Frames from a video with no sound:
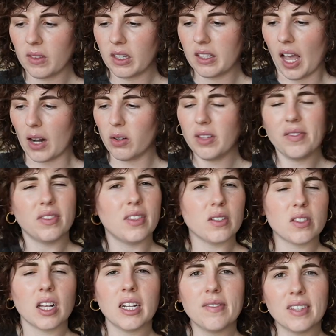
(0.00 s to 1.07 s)

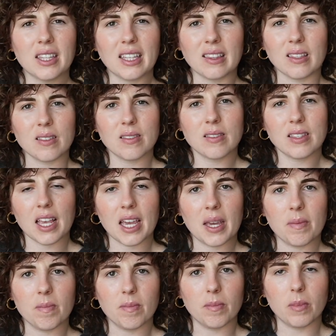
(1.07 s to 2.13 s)
that's not even like the
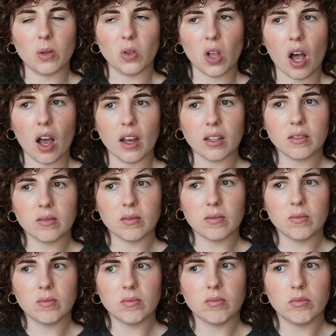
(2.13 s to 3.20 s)
same plot.
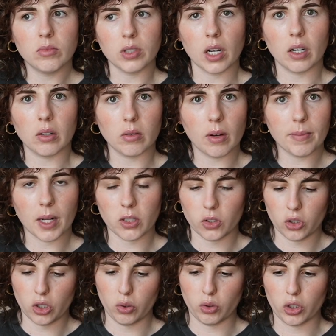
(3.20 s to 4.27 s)
So I'm
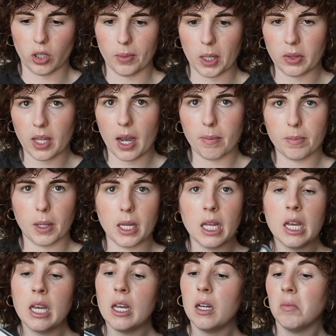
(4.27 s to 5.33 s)
not too sure about that. But
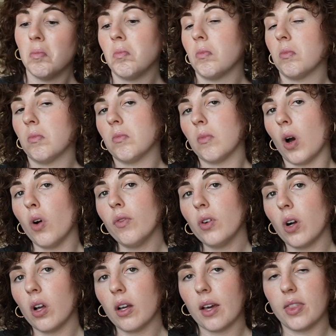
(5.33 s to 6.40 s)

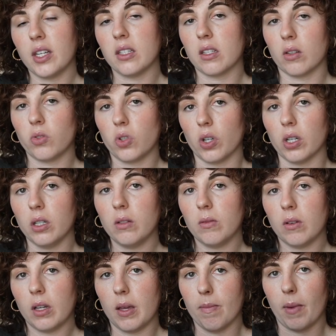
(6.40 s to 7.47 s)
overall, I think it sounds good.
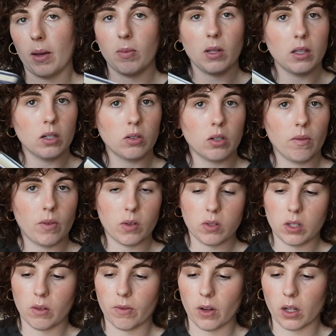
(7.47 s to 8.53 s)
It might be a little
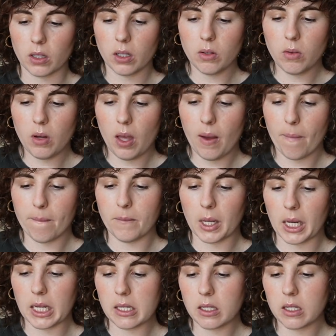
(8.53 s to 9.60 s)
confusing to follow,
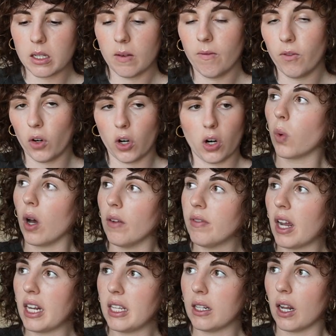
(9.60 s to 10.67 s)
but for
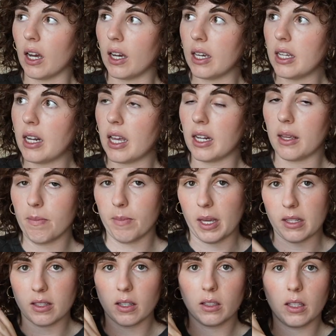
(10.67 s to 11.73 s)
$12.99 and a
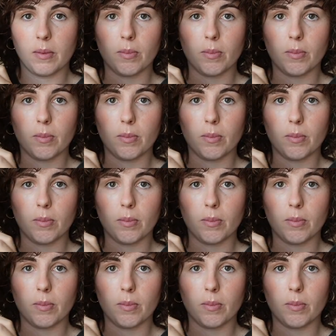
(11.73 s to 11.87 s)
basically